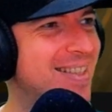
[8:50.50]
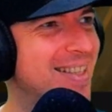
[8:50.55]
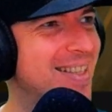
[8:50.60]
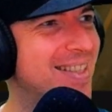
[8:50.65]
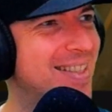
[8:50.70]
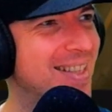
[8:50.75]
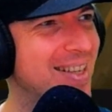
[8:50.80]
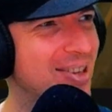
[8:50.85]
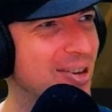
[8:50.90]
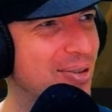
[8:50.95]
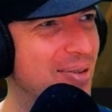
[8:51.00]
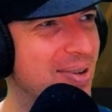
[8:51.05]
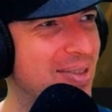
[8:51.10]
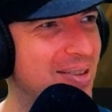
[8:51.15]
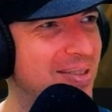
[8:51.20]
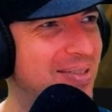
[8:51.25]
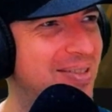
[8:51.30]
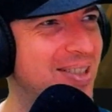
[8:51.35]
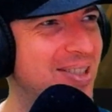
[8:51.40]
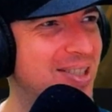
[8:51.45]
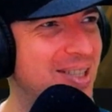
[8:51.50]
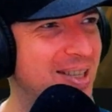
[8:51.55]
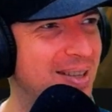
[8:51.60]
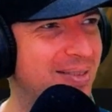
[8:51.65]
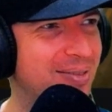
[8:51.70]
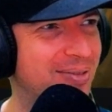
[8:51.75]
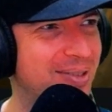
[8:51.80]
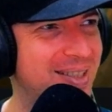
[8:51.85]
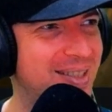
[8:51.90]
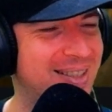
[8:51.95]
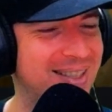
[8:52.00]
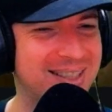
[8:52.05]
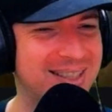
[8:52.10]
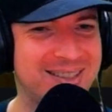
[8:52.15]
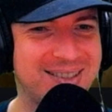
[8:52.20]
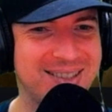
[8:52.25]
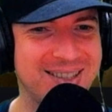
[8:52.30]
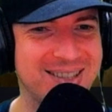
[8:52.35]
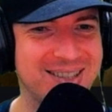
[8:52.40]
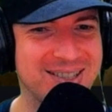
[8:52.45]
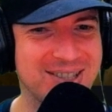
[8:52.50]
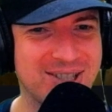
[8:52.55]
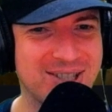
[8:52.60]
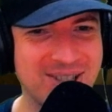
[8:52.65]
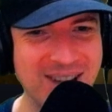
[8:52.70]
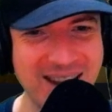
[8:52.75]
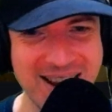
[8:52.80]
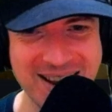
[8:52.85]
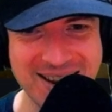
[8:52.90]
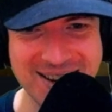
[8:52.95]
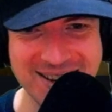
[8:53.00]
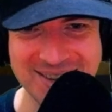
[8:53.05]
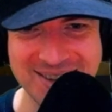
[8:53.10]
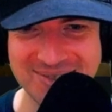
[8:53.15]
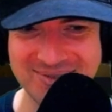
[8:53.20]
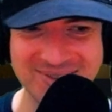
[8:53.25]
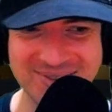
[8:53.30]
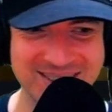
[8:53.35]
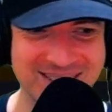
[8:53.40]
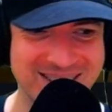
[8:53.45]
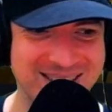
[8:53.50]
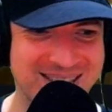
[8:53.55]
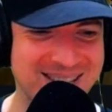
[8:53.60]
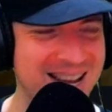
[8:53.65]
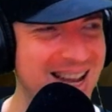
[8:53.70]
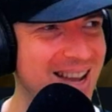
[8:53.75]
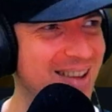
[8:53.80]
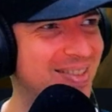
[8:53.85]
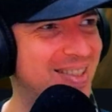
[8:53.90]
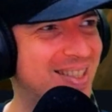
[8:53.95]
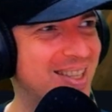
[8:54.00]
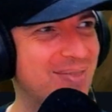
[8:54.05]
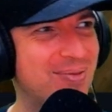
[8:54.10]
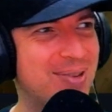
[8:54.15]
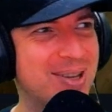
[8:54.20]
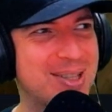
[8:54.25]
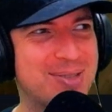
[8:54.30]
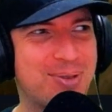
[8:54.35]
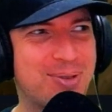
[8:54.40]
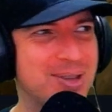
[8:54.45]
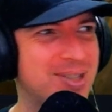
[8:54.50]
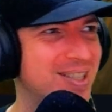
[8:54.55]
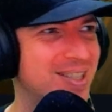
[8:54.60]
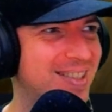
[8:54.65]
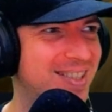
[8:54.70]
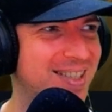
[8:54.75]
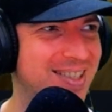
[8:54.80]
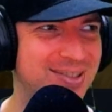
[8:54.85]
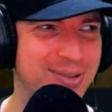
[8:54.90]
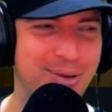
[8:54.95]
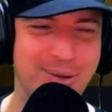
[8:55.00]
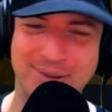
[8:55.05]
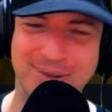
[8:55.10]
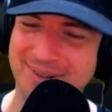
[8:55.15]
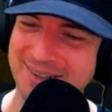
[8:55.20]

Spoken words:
he doing the DG360? Shame, shame. Someone's watching DG